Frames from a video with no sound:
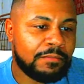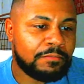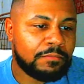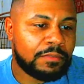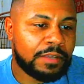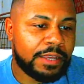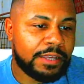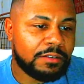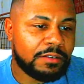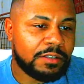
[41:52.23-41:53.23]
Okay, so
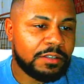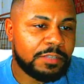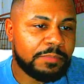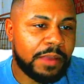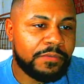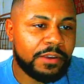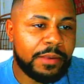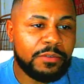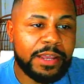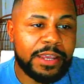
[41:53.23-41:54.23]
it's a good spot for him. I do
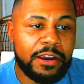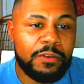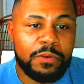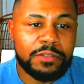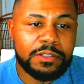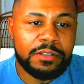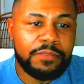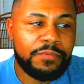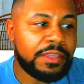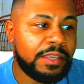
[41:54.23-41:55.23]
like Garrett Wilson at
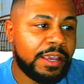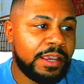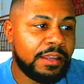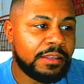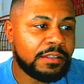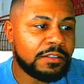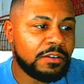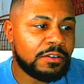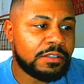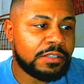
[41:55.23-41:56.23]
58. I think
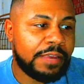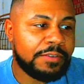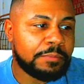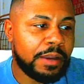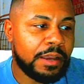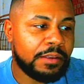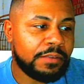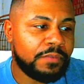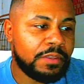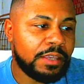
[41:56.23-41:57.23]
it's a safe spot at
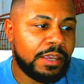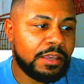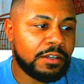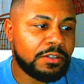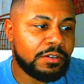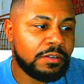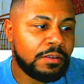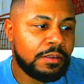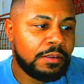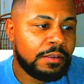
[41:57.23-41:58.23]
5,800.
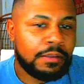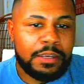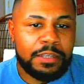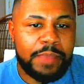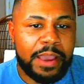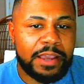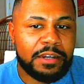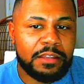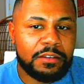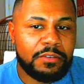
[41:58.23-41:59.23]
He's back in
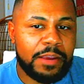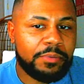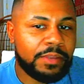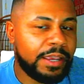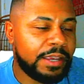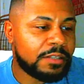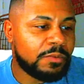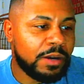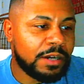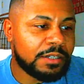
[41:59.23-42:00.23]
another great play against
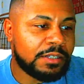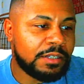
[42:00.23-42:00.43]
Washington.